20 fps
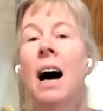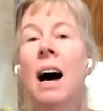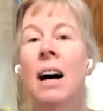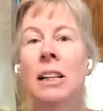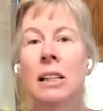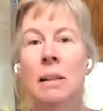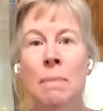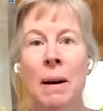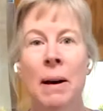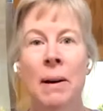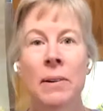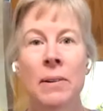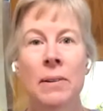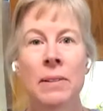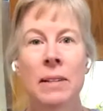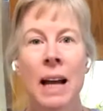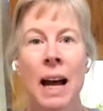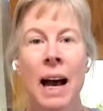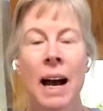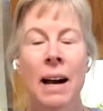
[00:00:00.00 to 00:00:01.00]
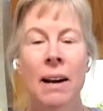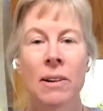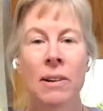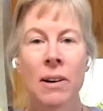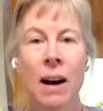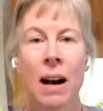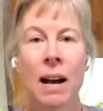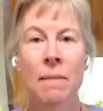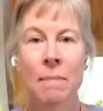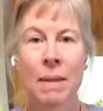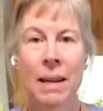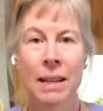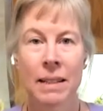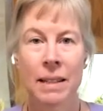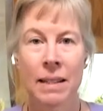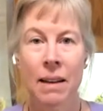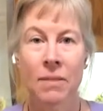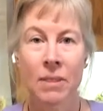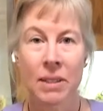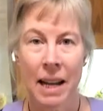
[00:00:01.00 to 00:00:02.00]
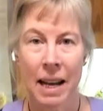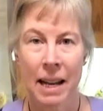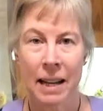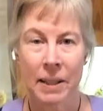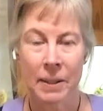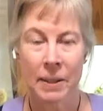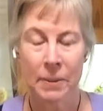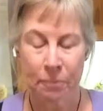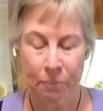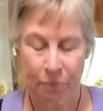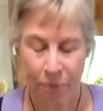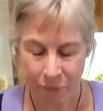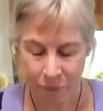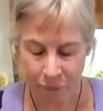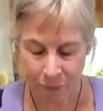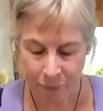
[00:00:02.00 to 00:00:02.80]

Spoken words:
all about how I make deviled eggs.